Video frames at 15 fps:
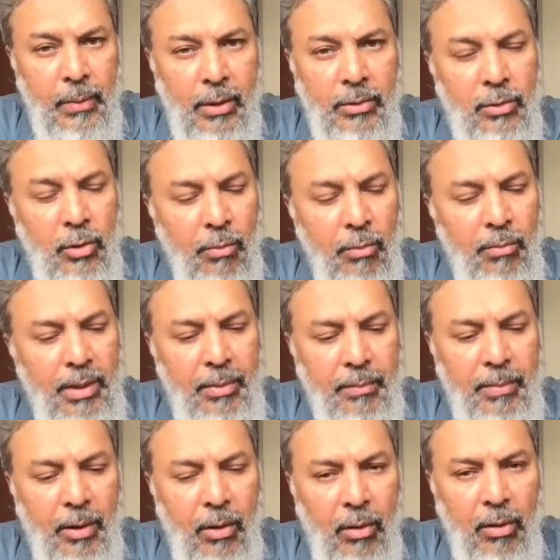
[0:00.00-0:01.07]
So many
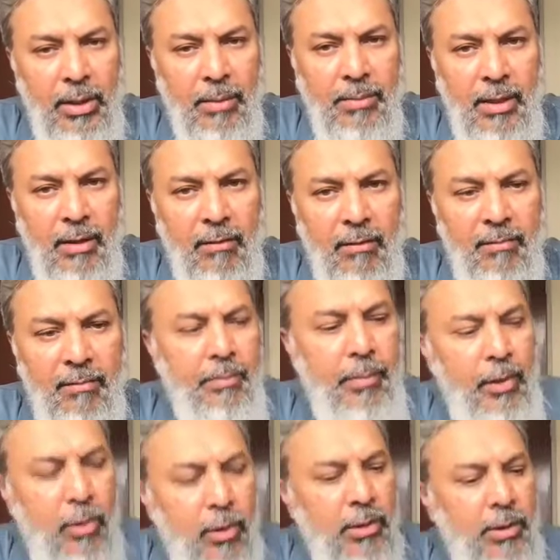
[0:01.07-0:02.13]
people hold themselves back
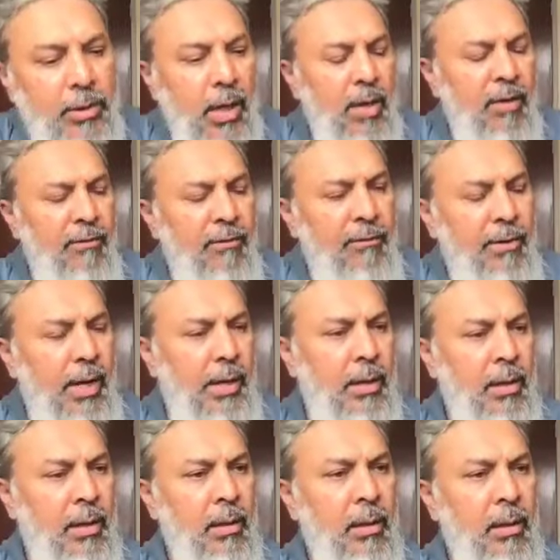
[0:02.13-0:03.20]
because they are
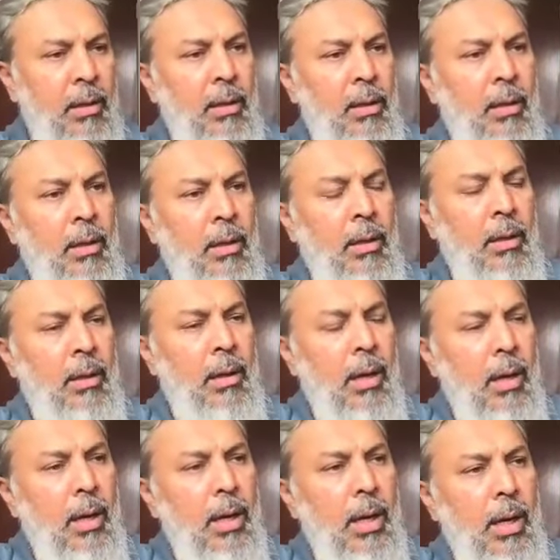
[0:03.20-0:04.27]
afraid.
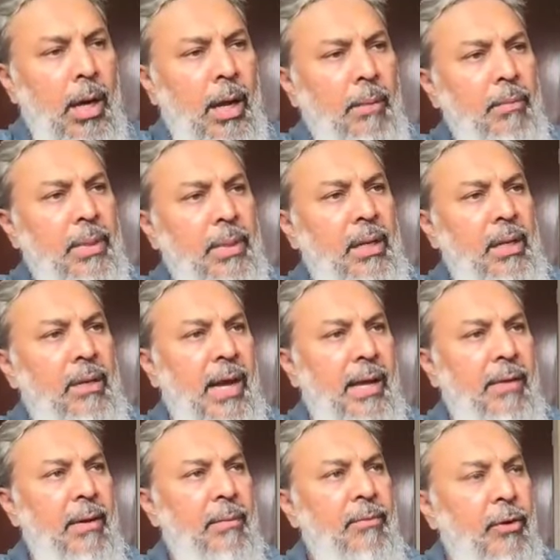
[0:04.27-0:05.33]
I'm
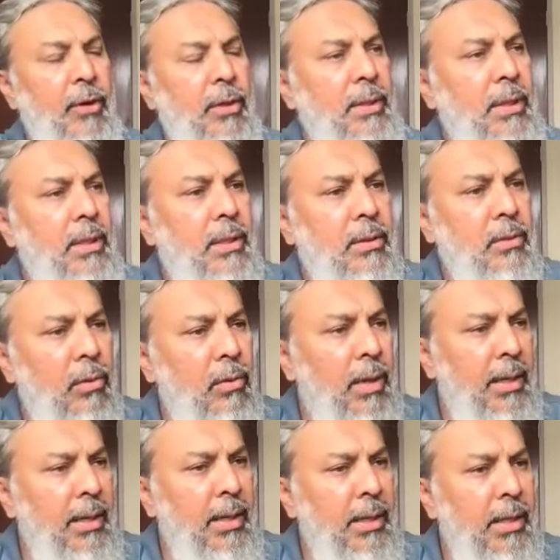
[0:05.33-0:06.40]
35, I'm 40 years
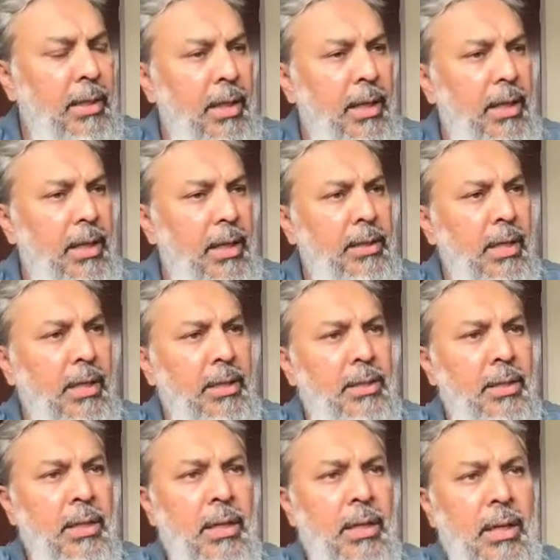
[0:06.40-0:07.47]
old, I need a career
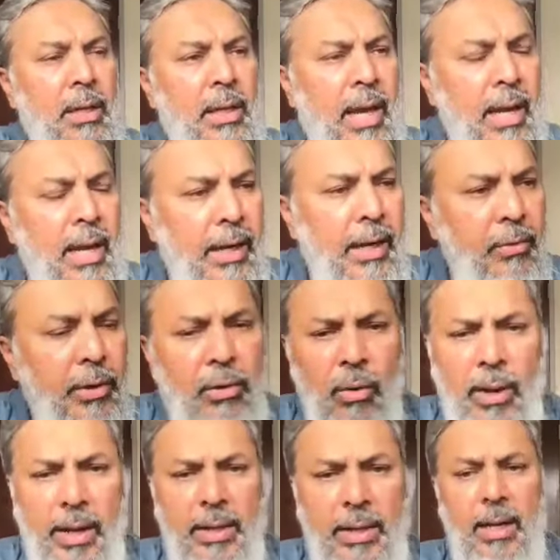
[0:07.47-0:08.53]
change. Can I do it?
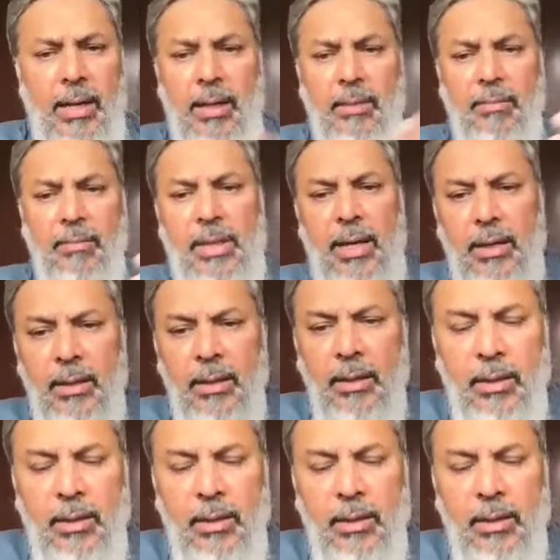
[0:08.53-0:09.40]
No, I can't, I'm scared.